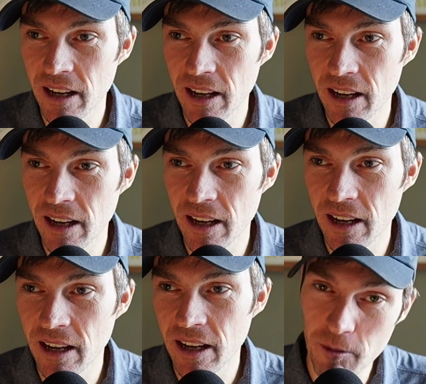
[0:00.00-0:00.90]
some
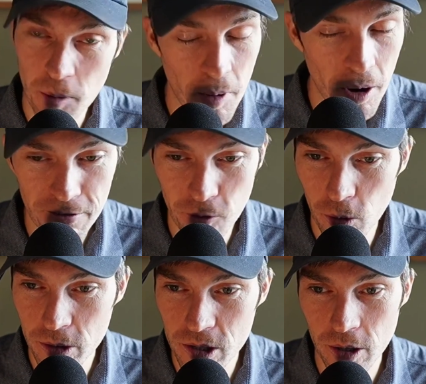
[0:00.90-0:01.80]
drivable par
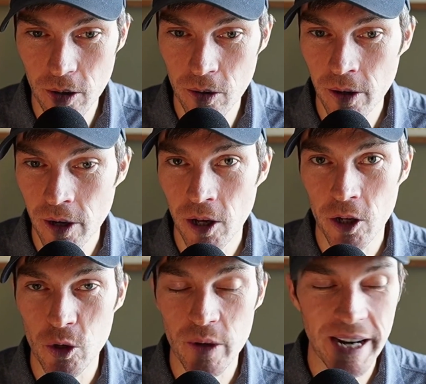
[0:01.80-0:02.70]
fours though.
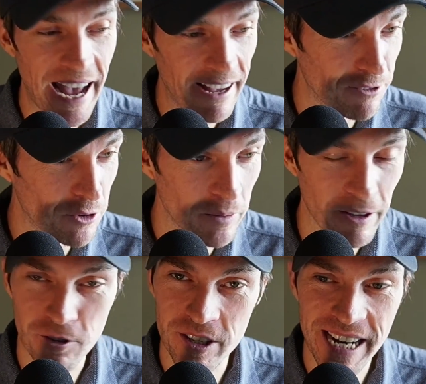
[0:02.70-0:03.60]
You could,
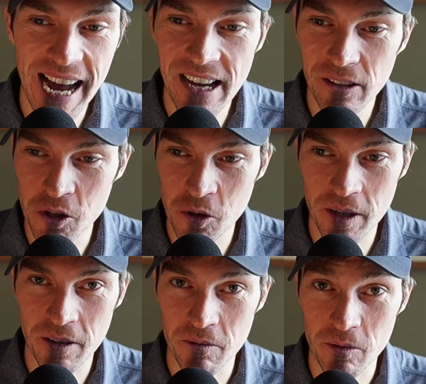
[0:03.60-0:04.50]
if you're dialed, you
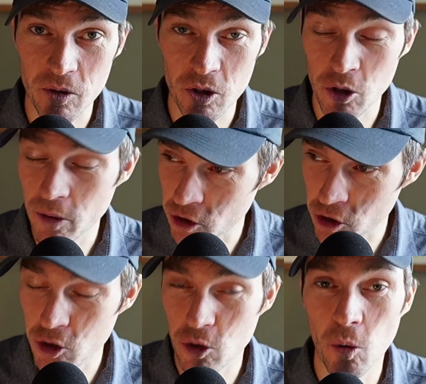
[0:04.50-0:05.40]
can
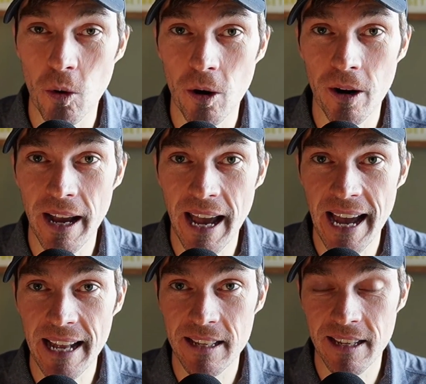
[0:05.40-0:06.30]
score
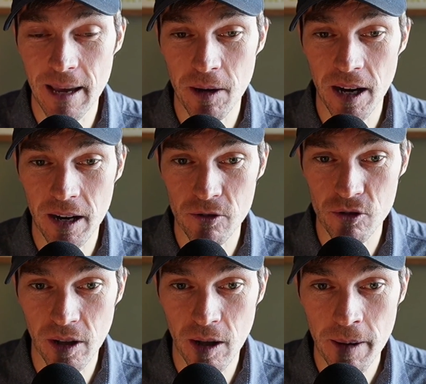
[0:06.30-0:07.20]
at Cape Cod Country
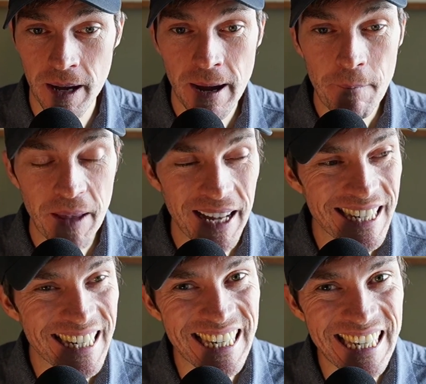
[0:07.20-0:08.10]
Club. It's a
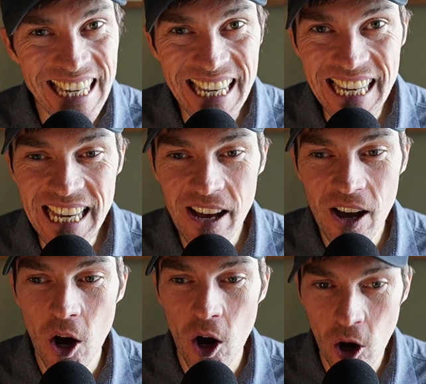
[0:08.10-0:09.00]
sneaky
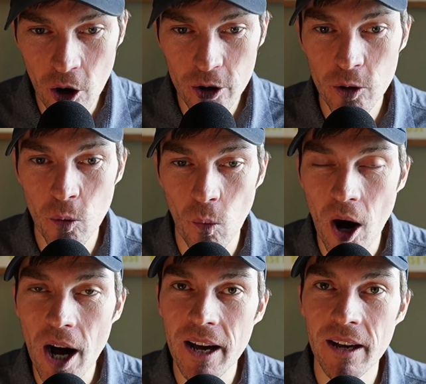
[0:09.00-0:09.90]
harder walk